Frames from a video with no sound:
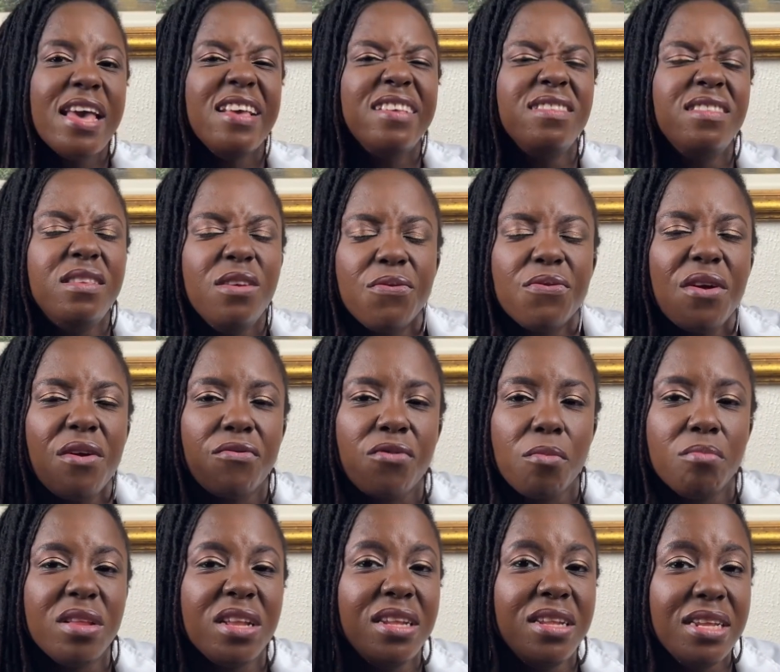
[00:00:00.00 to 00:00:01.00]
is different
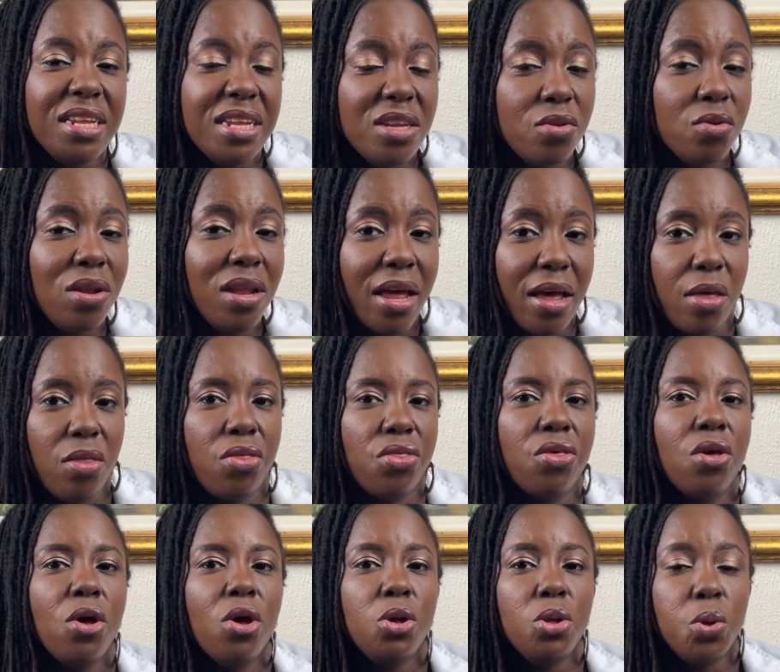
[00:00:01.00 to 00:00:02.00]
from the needle length
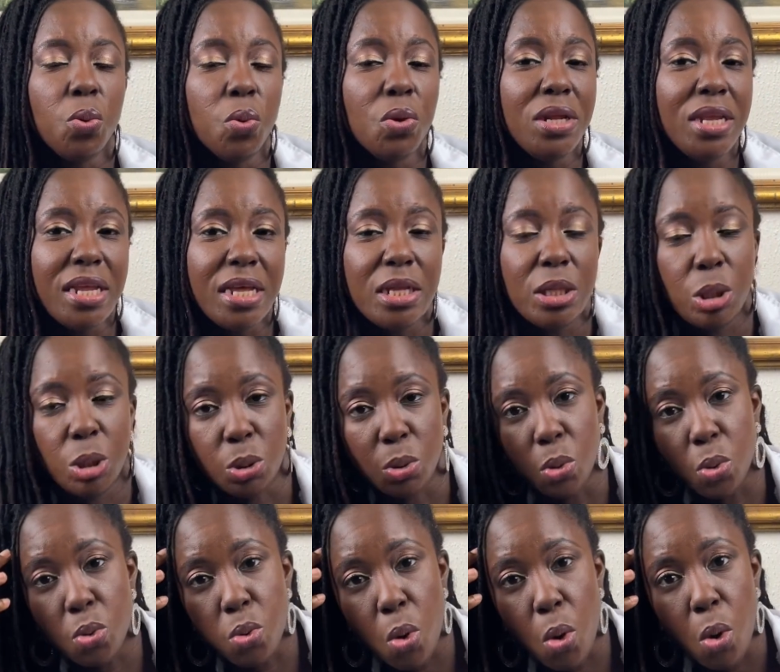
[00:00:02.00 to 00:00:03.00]
you will need to
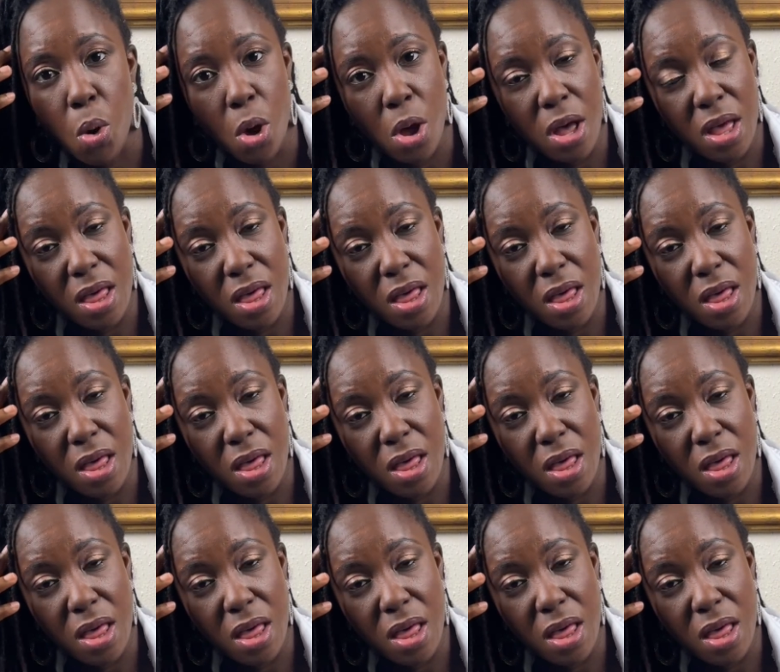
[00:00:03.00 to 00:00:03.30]
grow